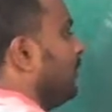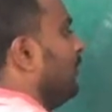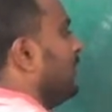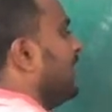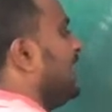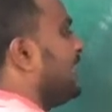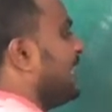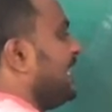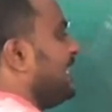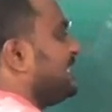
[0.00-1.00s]
when the light
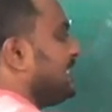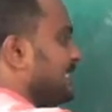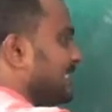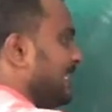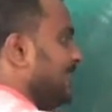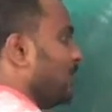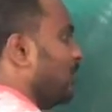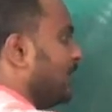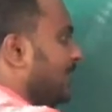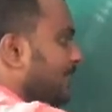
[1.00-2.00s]
ray is incident
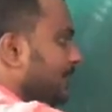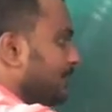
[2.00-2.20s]
on a